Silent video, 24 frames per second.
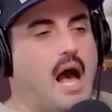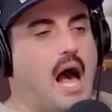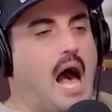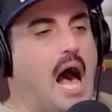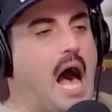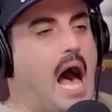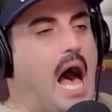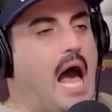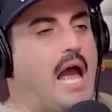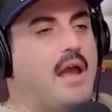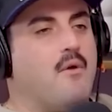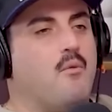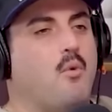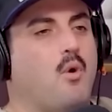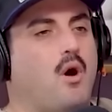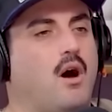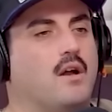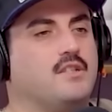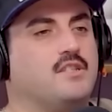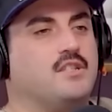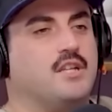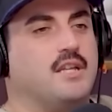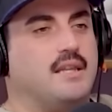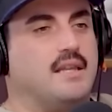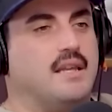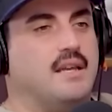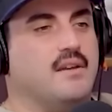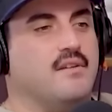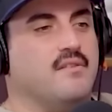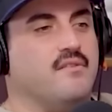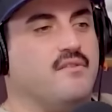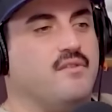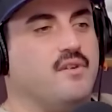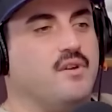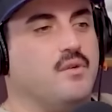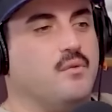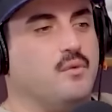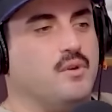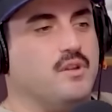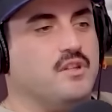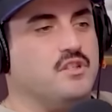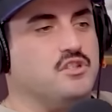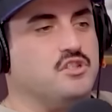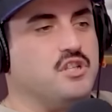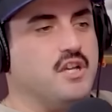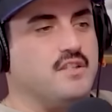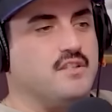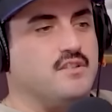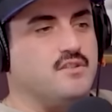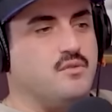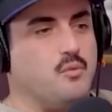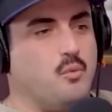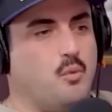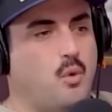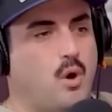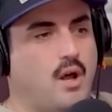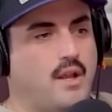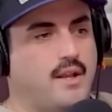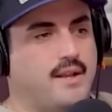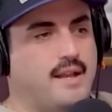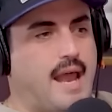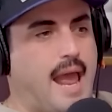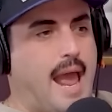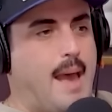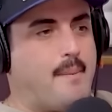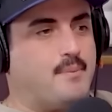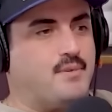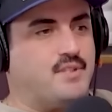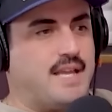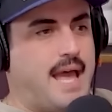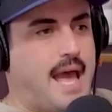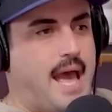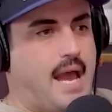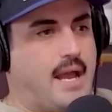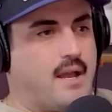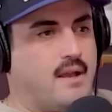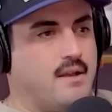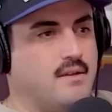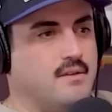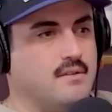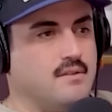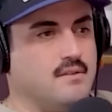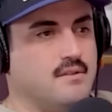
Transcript: I want to live with just one knapsack